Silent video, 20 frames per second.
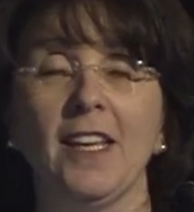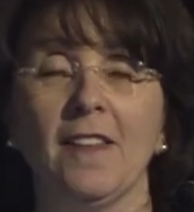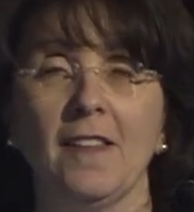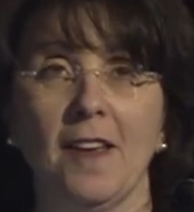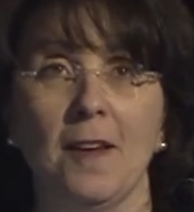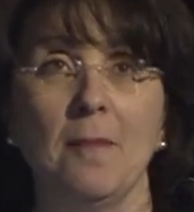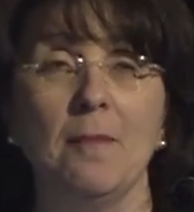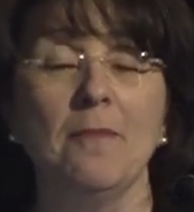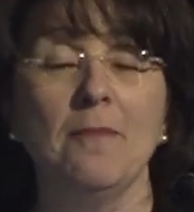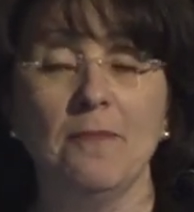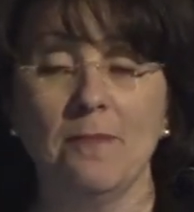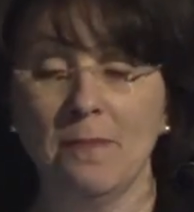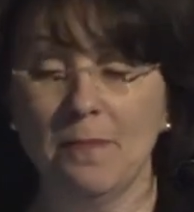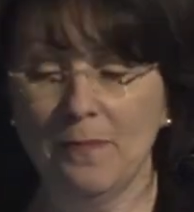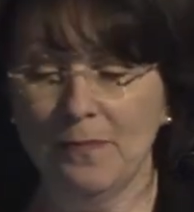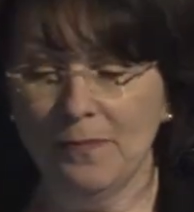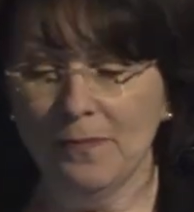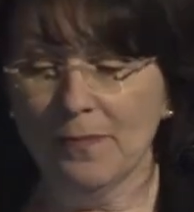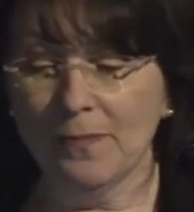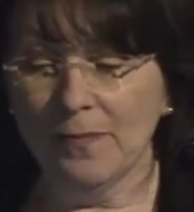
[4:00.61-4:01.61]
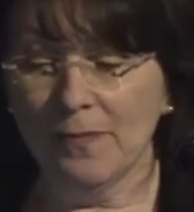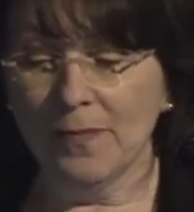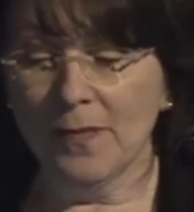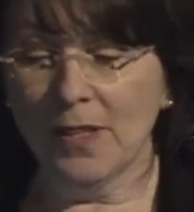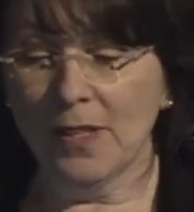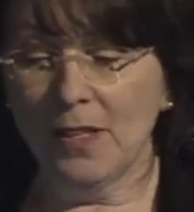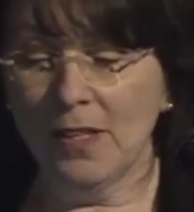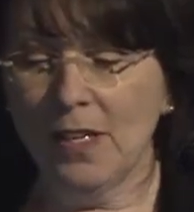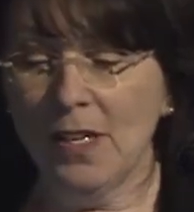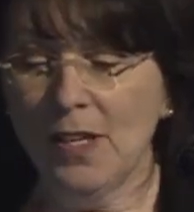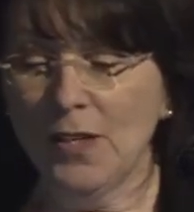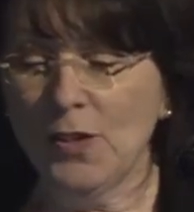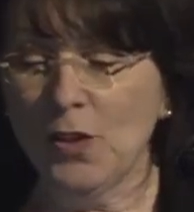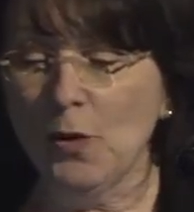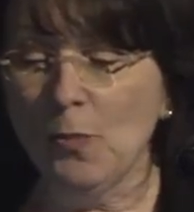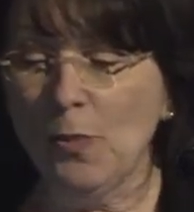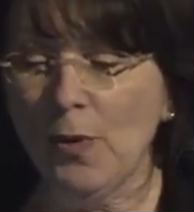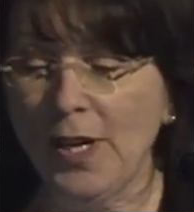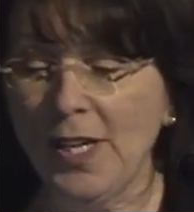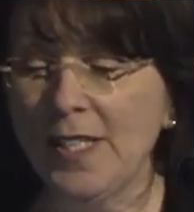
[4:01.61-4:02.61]
them. So
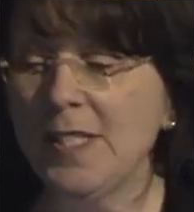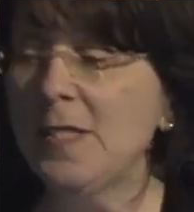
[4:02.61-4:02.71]
your brain's